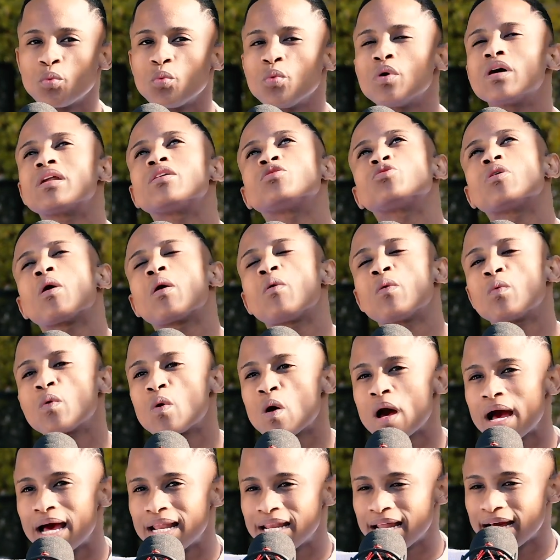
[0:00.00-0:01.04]
We are
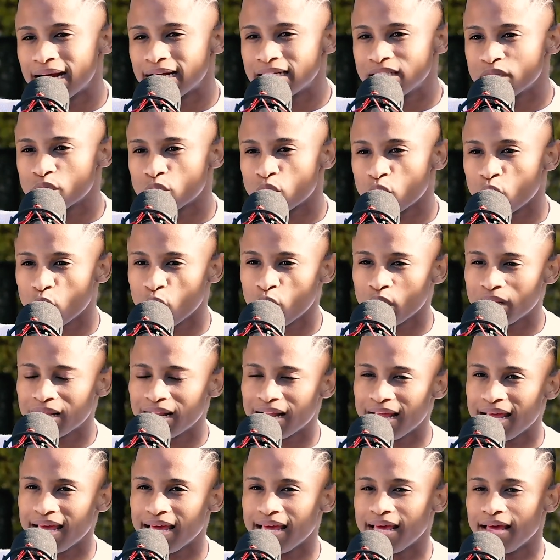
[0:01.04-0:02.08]

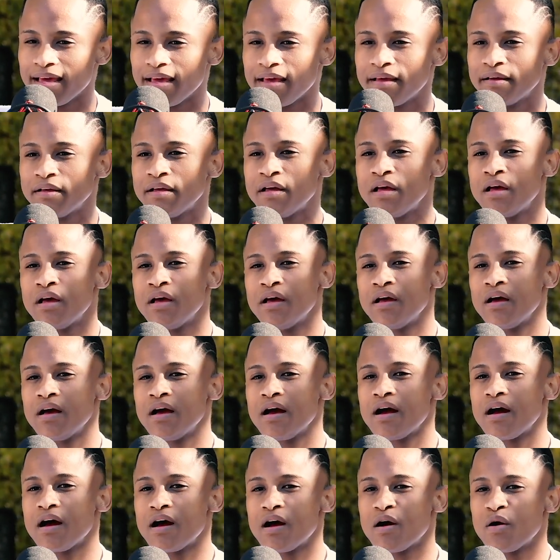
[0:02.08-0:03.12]

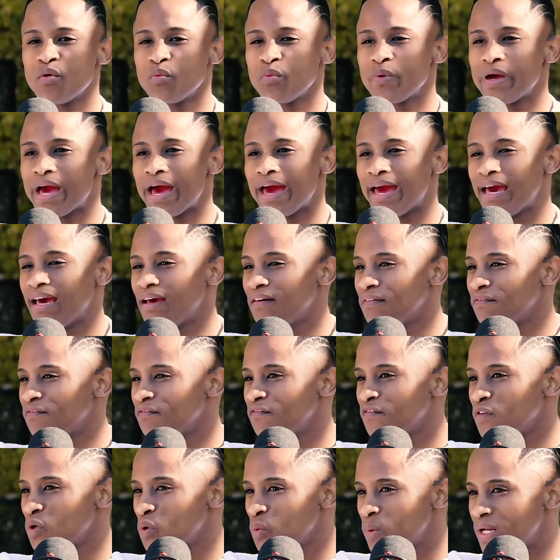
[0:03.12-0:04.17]

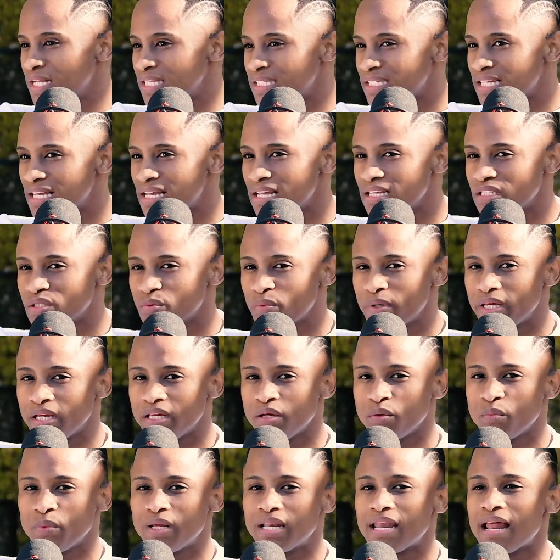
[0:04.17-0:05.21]
influencers.
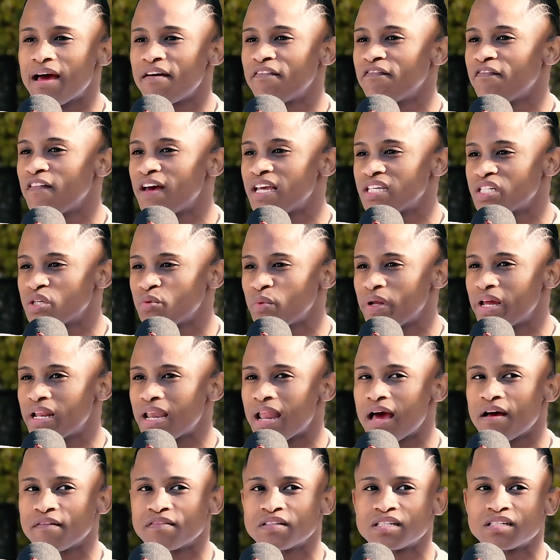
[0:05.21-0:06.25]
We love fashion. We
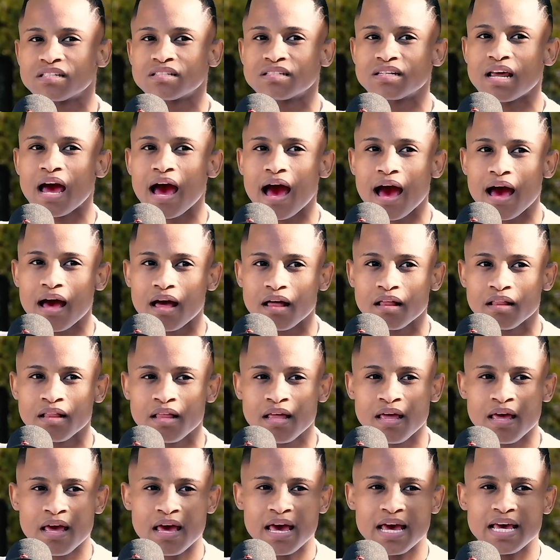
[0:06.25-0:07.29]
love style.
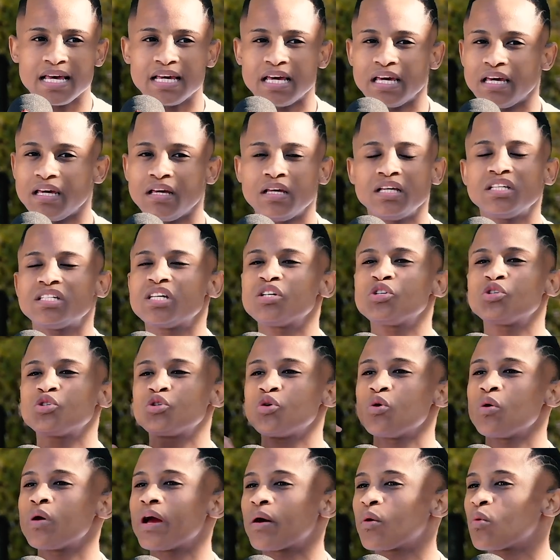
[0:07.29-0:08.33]
It just
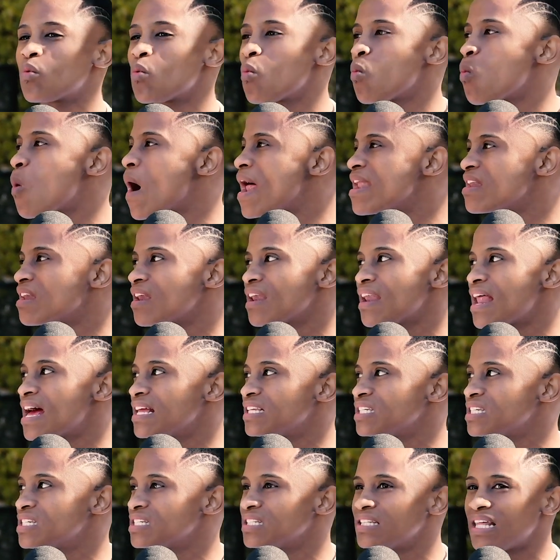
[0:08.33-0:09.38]
took one
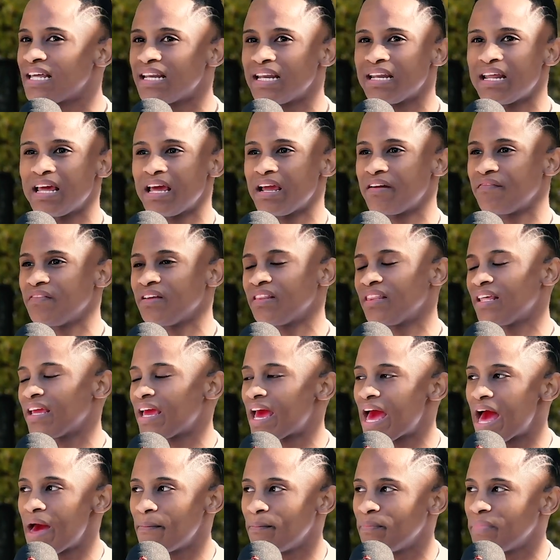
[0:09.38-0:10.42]
lunch, then everything
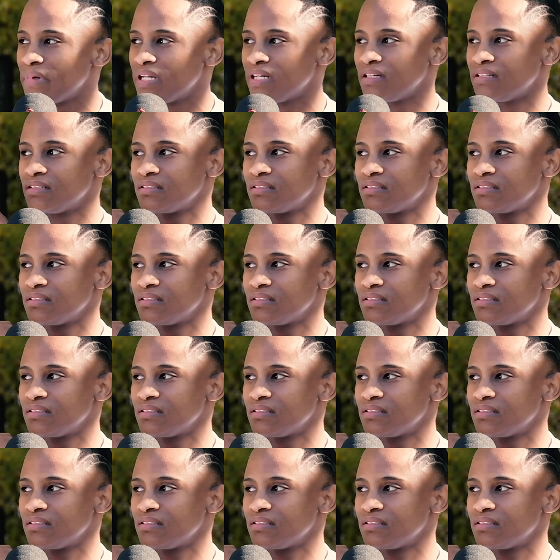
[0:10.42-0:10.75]
happened.